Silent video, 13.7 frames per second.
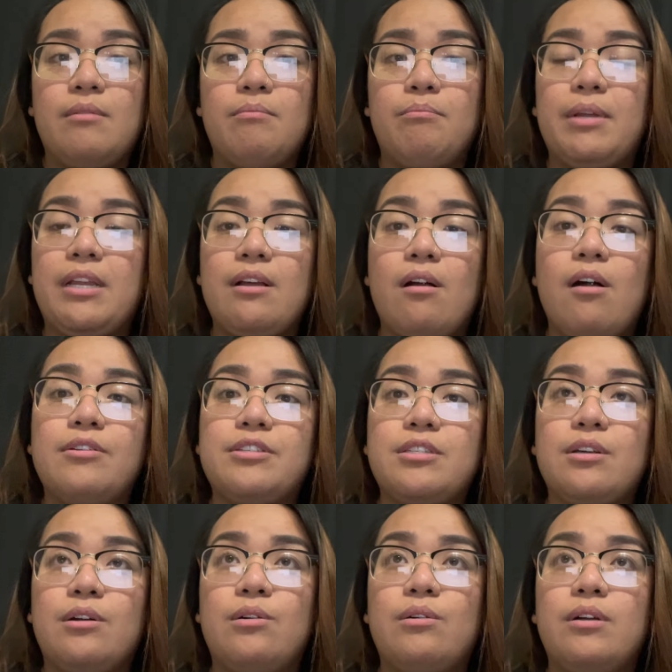but it
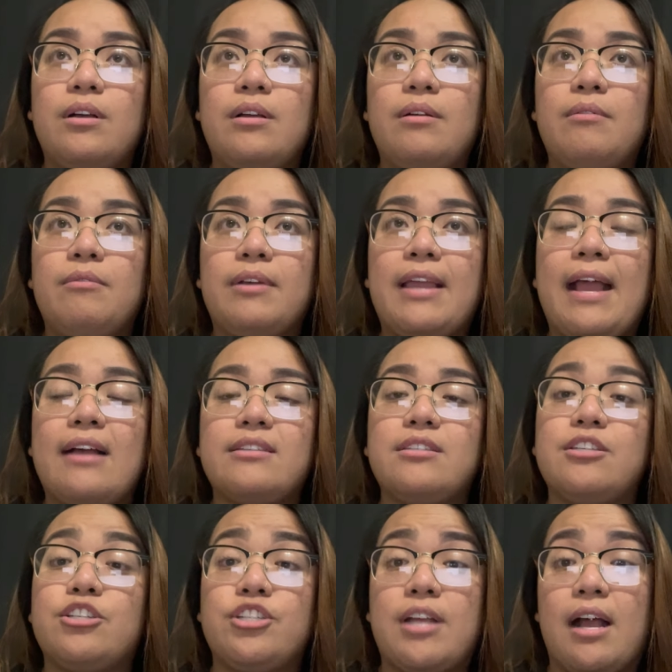also casts
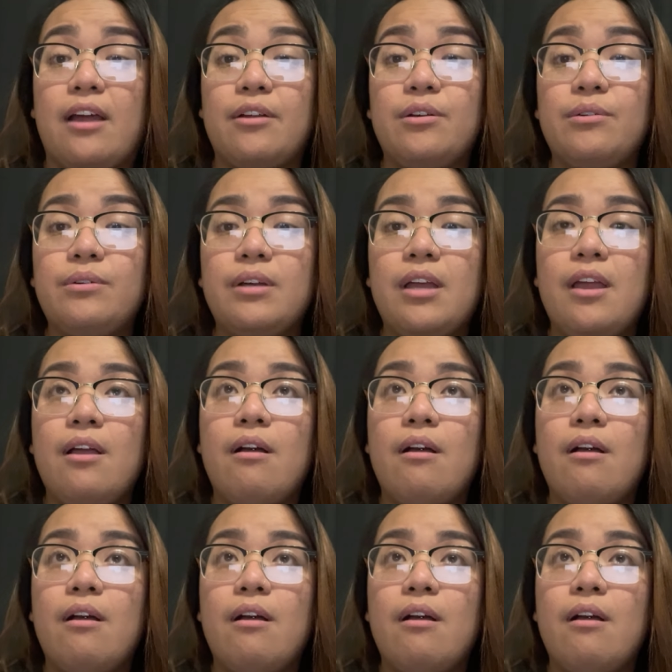a shadow